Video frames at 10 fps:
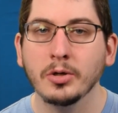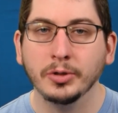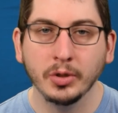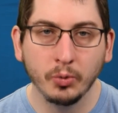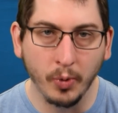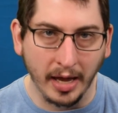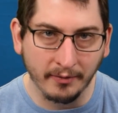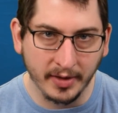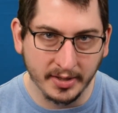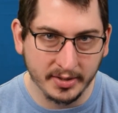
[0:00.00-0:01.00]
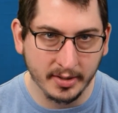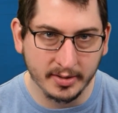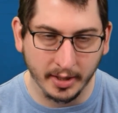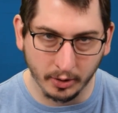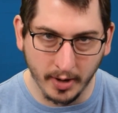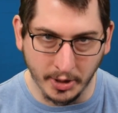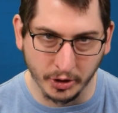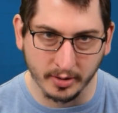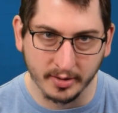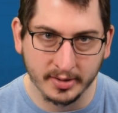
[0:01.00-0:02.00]
to waive these
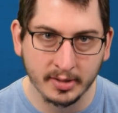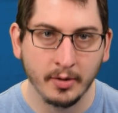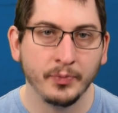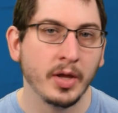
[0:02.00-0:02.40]
considerations.